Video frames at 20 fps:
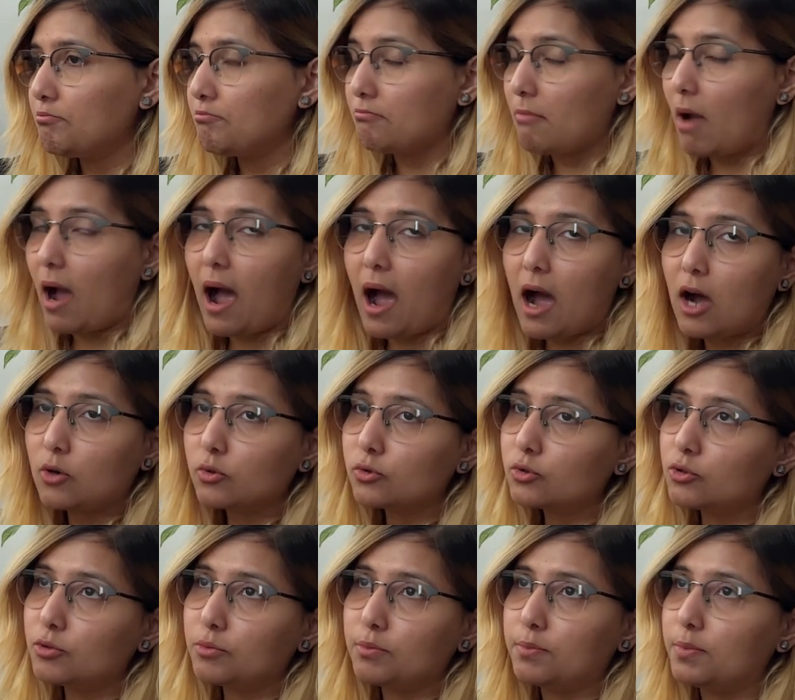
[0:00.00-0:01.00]
how
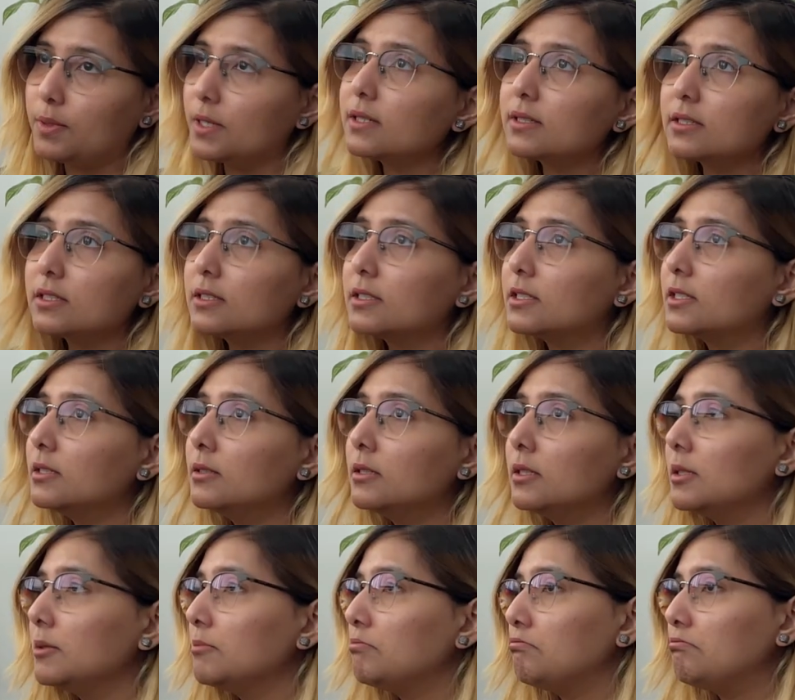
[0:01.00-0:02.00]
to build
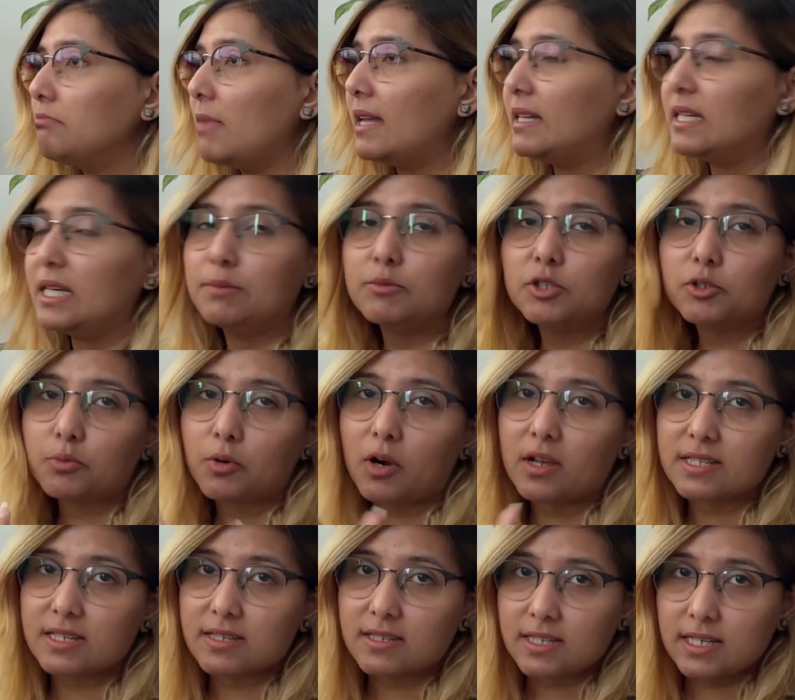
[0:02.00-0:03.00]
an image
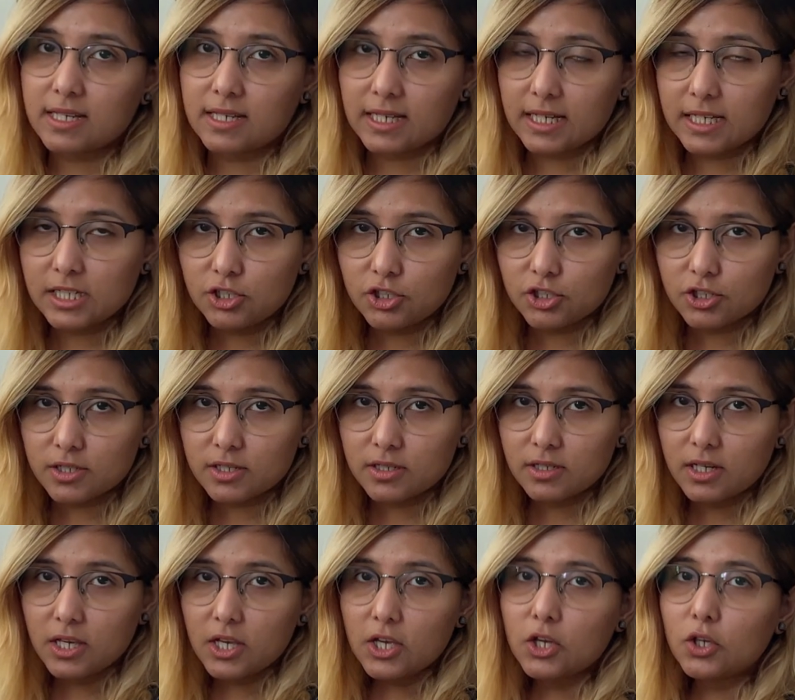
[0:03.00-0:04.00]
processing engine.
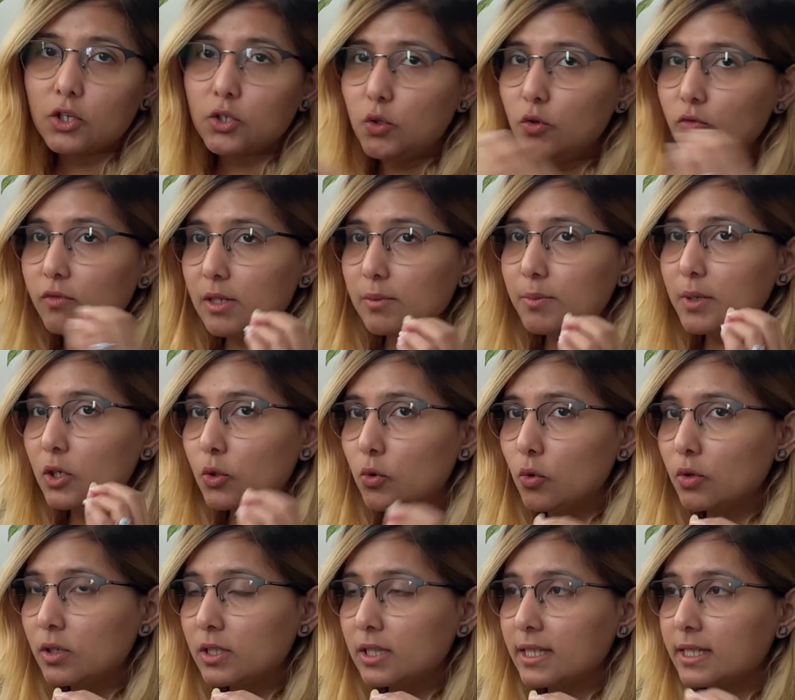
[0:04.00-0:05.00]
You will be
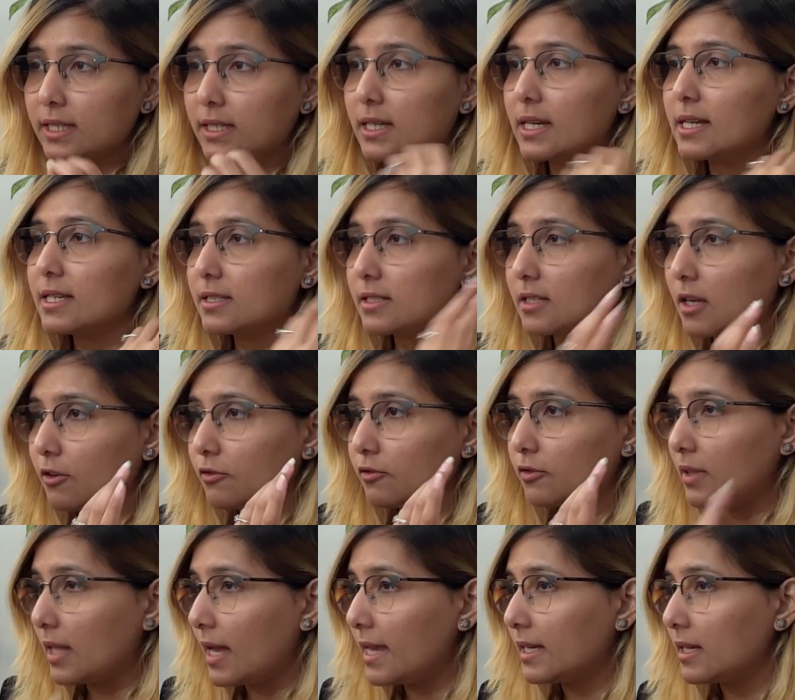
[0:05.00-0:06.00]
googling stuff
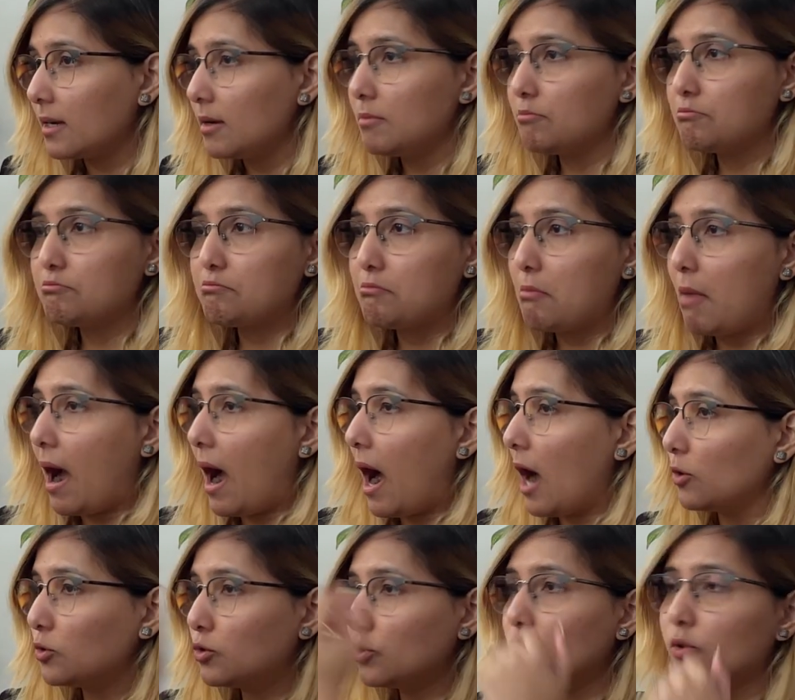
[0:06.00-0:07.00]
like
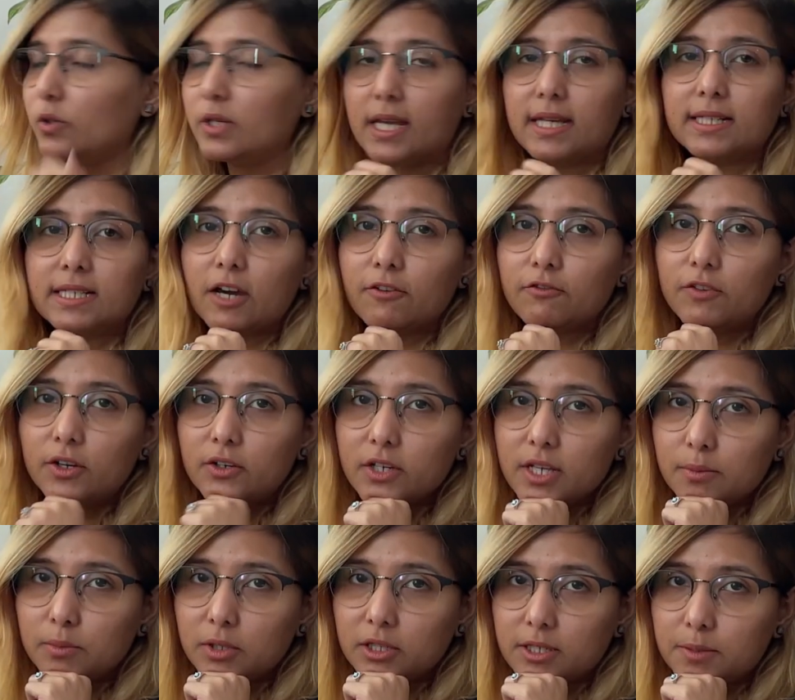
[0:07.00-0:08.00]
how to create a
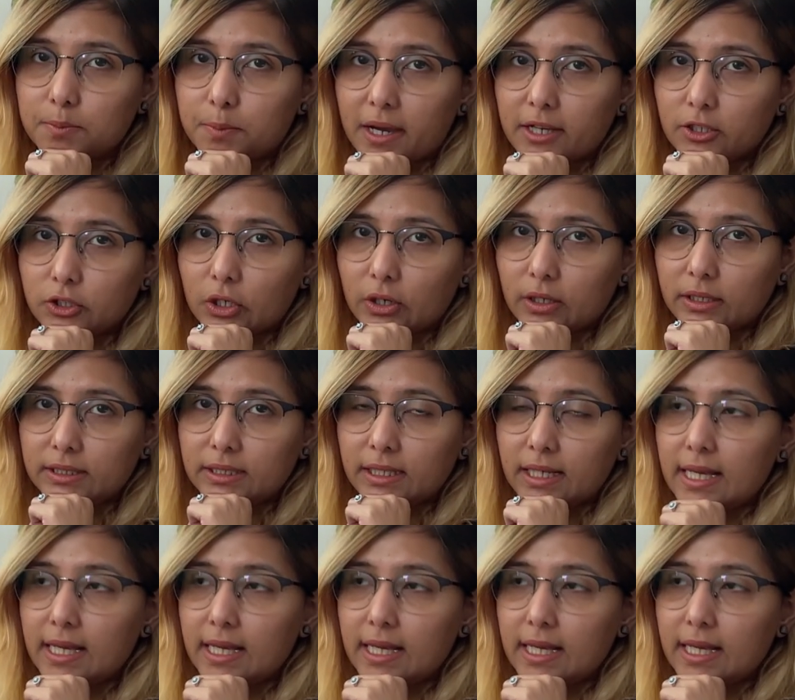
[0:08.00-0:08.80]
variable in Python